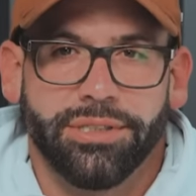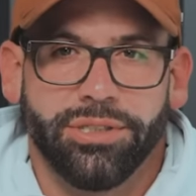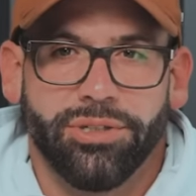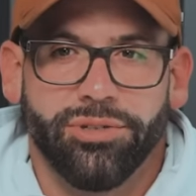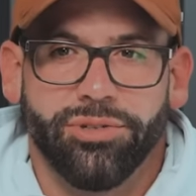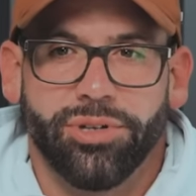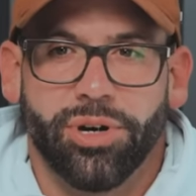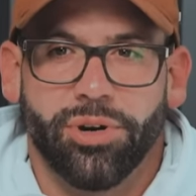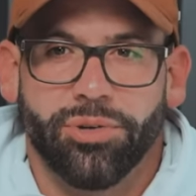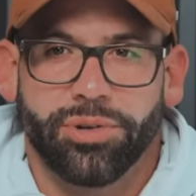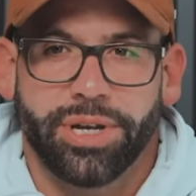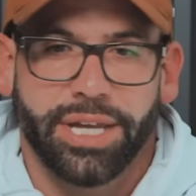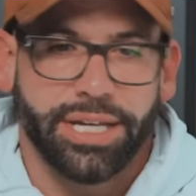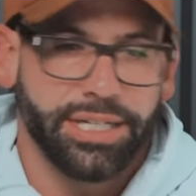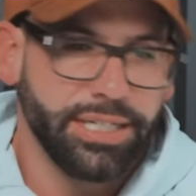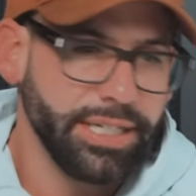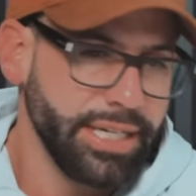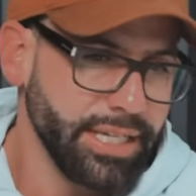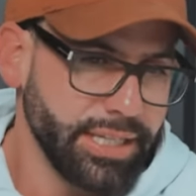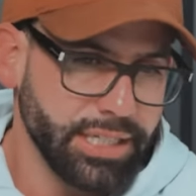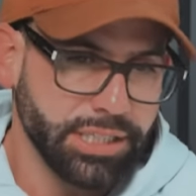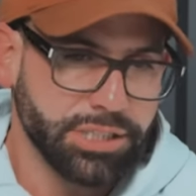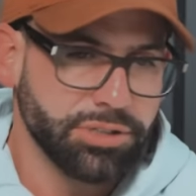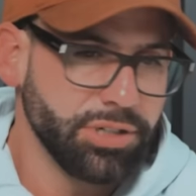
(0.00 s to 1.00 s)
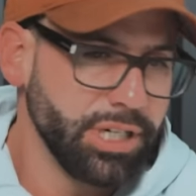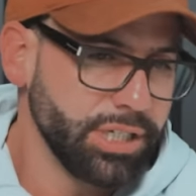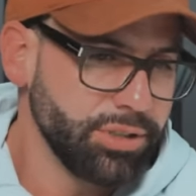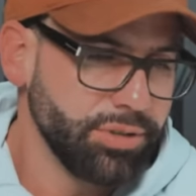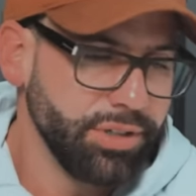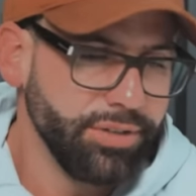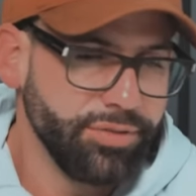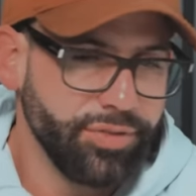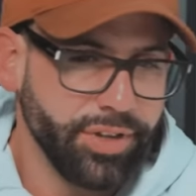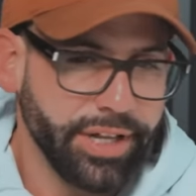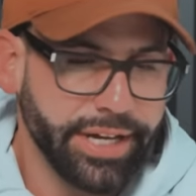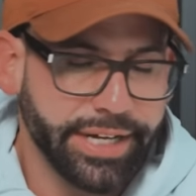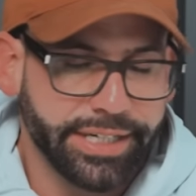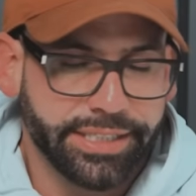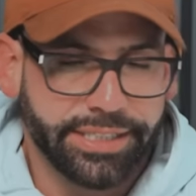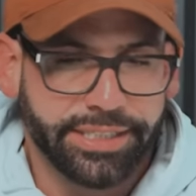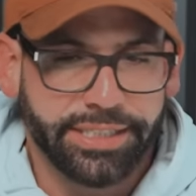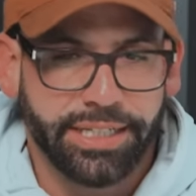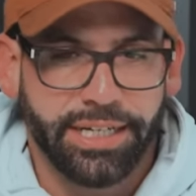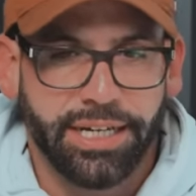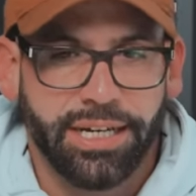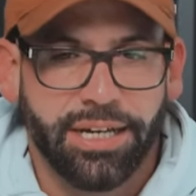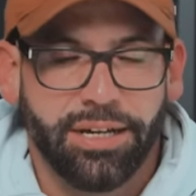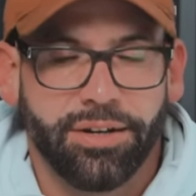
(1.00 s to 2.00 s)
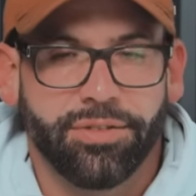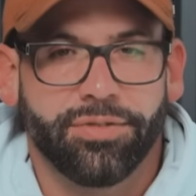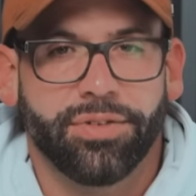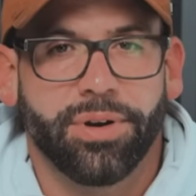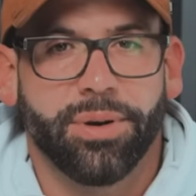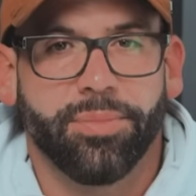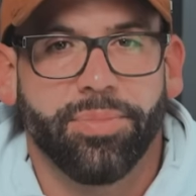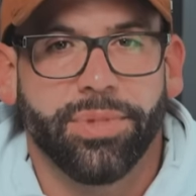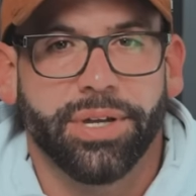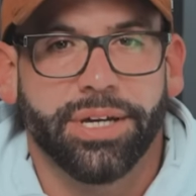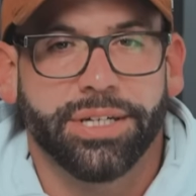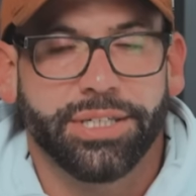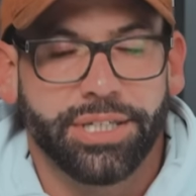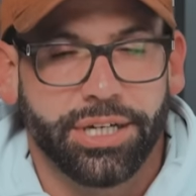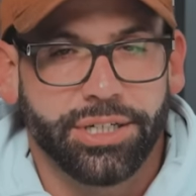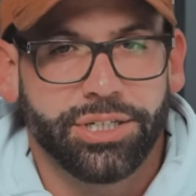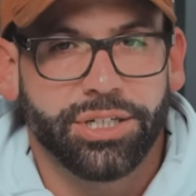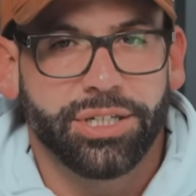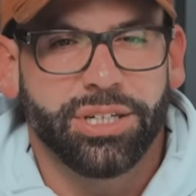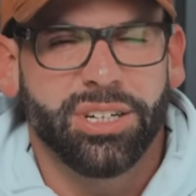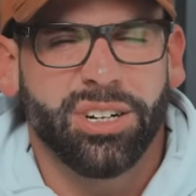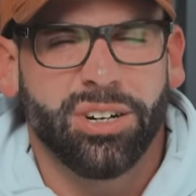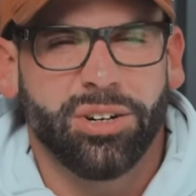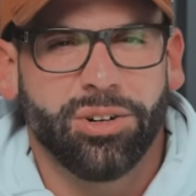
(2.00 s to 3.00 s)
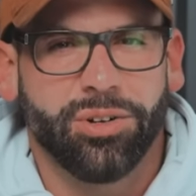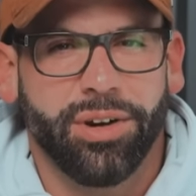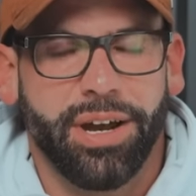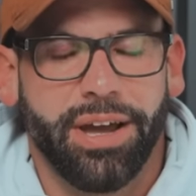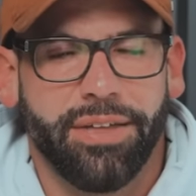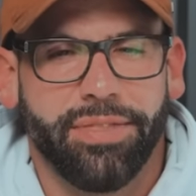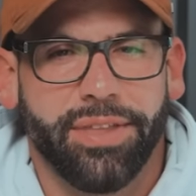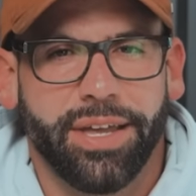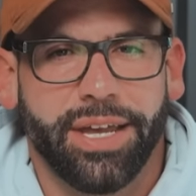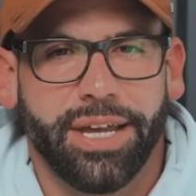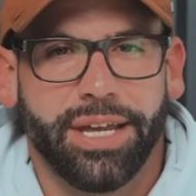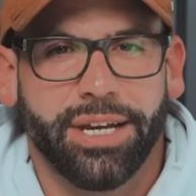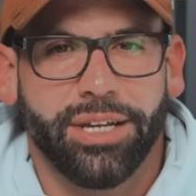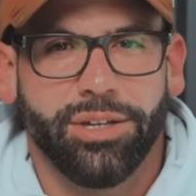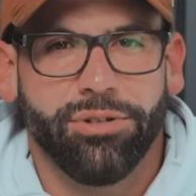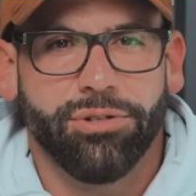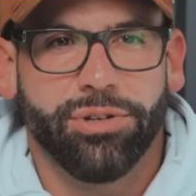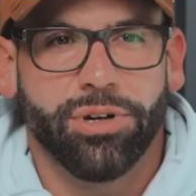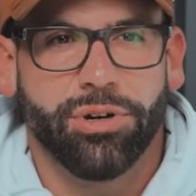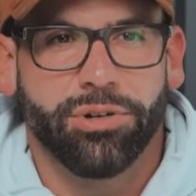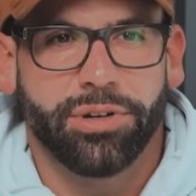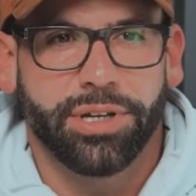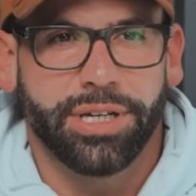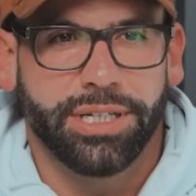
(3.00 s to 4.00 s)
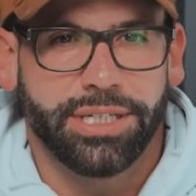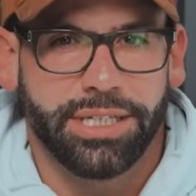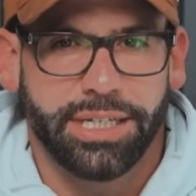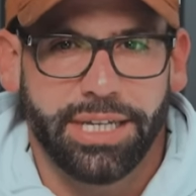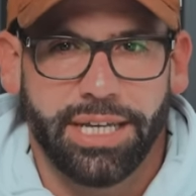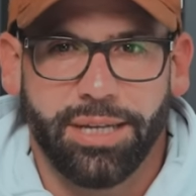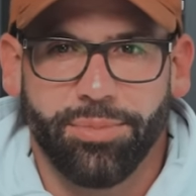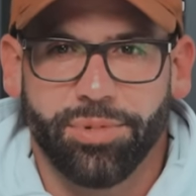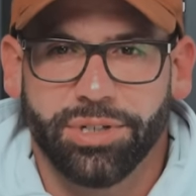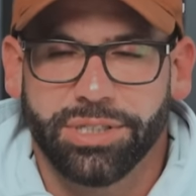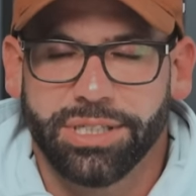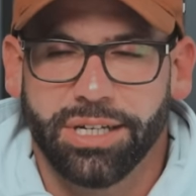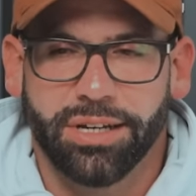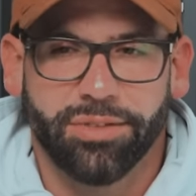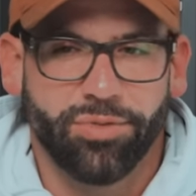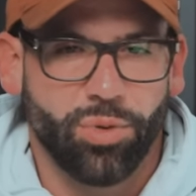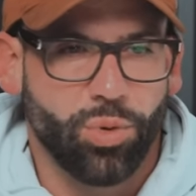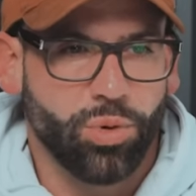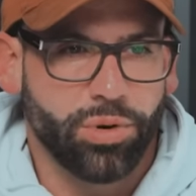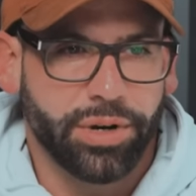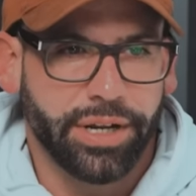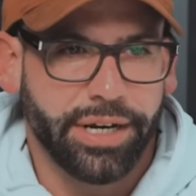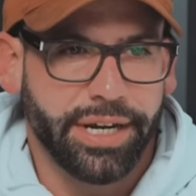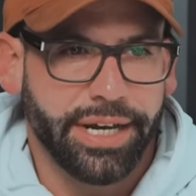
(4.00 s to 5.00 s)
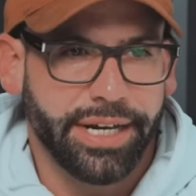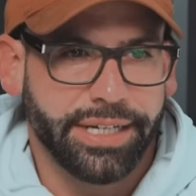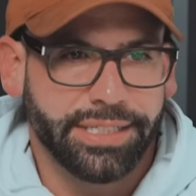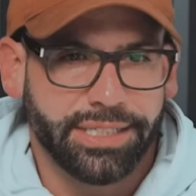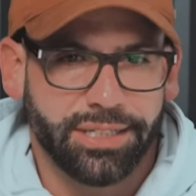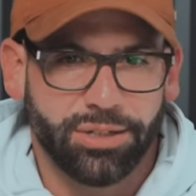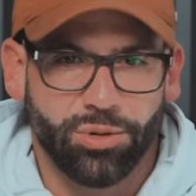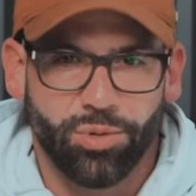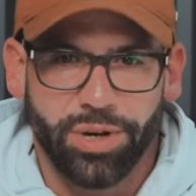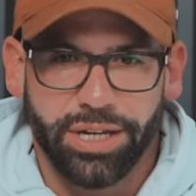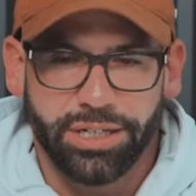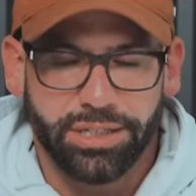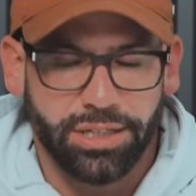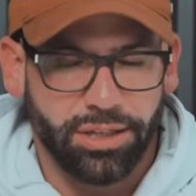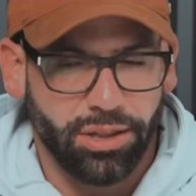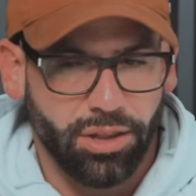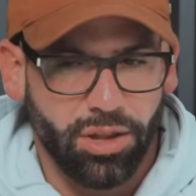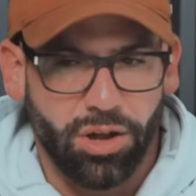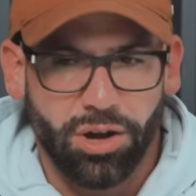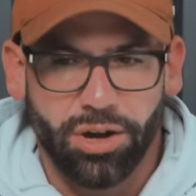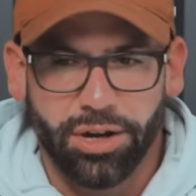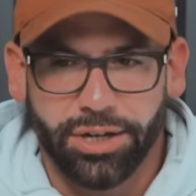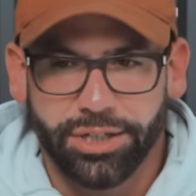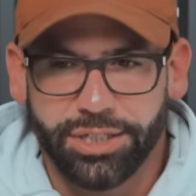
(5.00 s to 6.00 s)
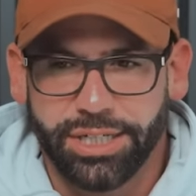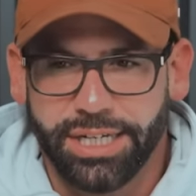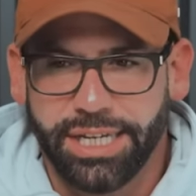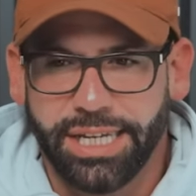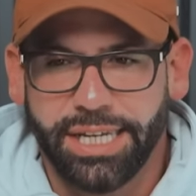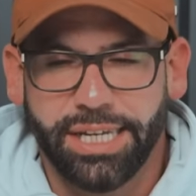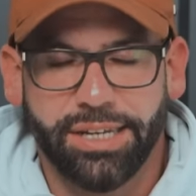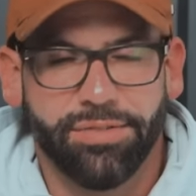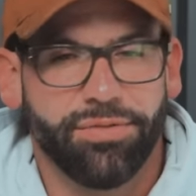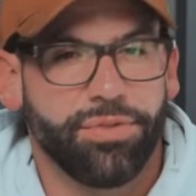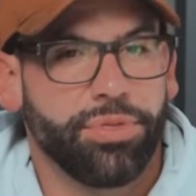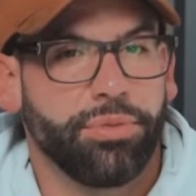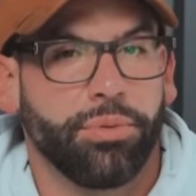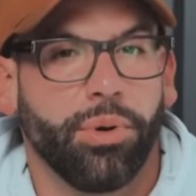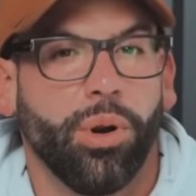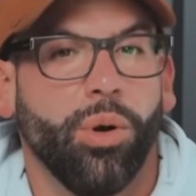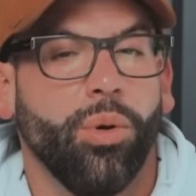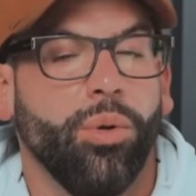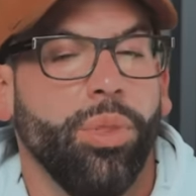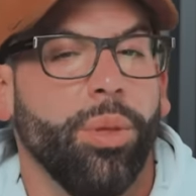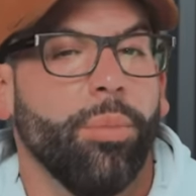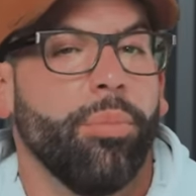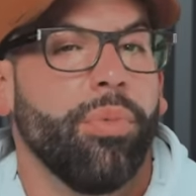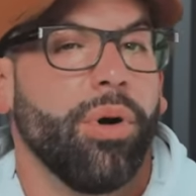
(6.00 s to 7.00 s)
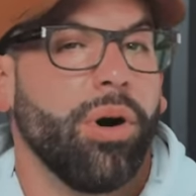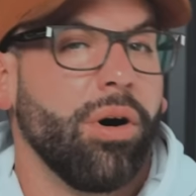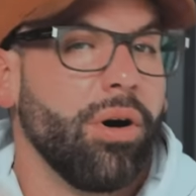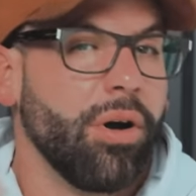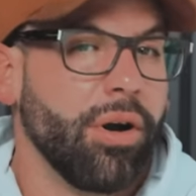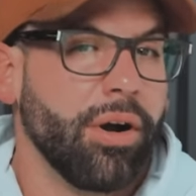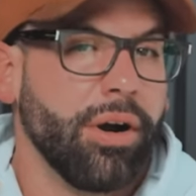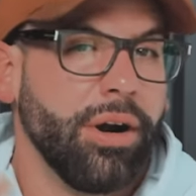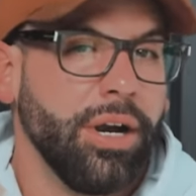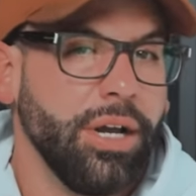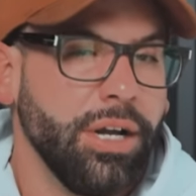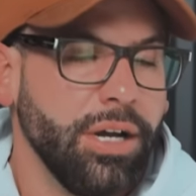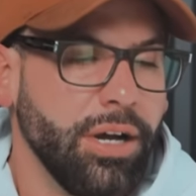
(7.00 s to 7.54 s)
You don't get the stretch reflex from the touch and go, and then you don't get to keep yourself organized in a way to launch, heave, throw the bar